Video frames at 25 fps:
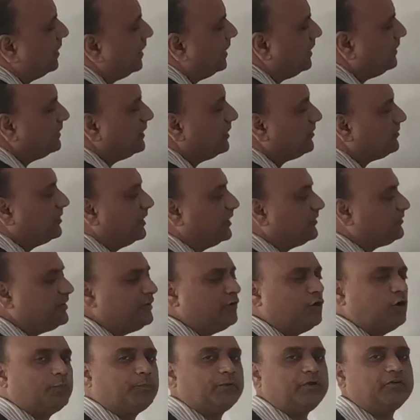In the
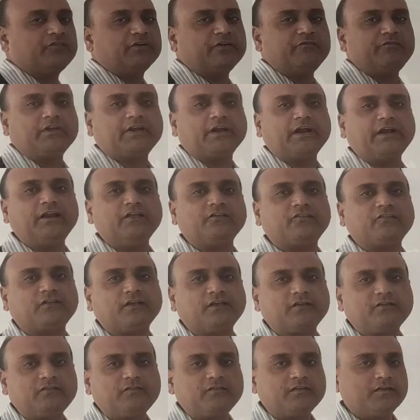searching operation, we can
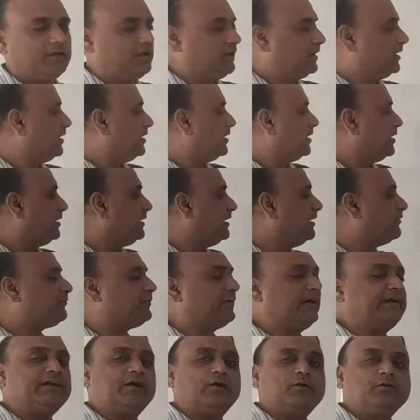discuss,
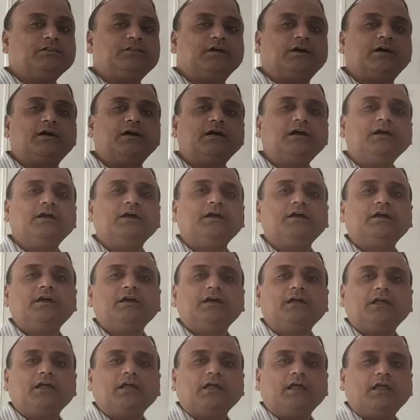find out
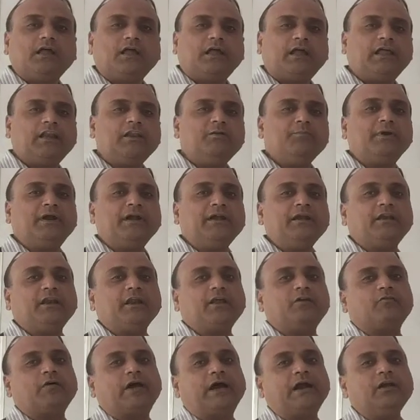the element
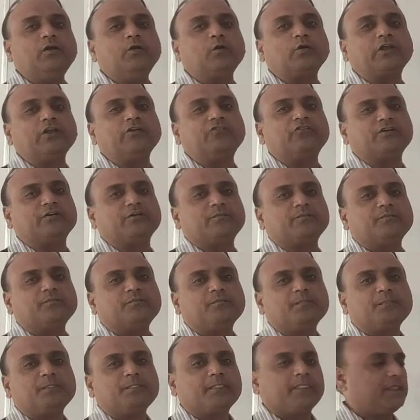required location
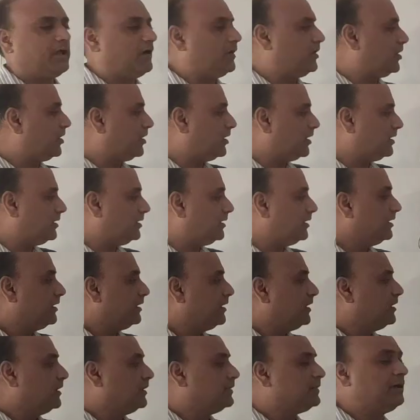
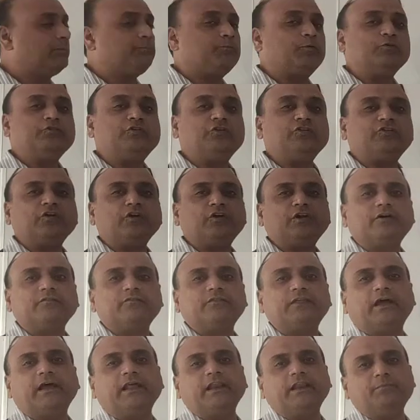or the position
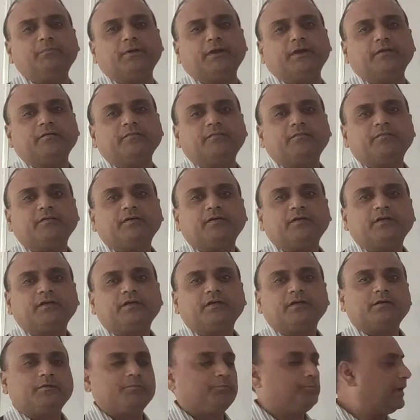of the
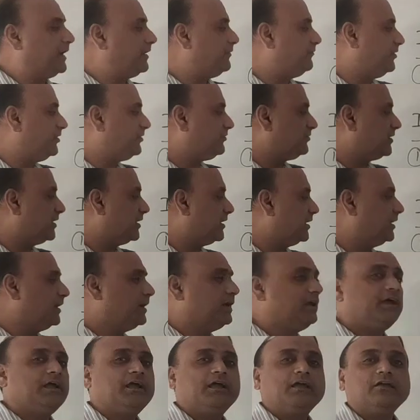element by which
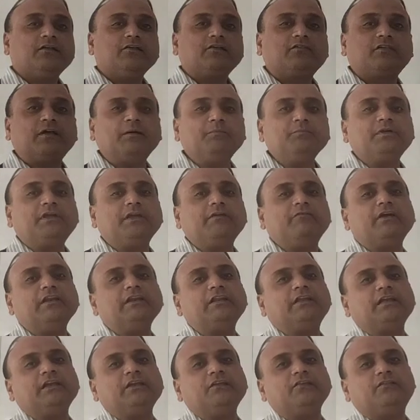the some
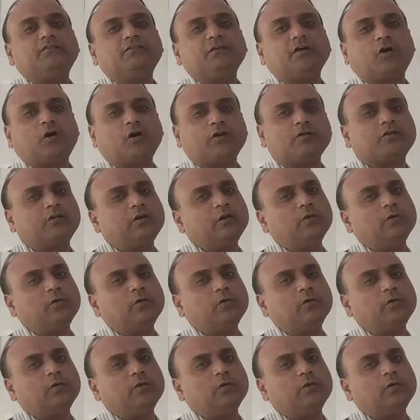given keys or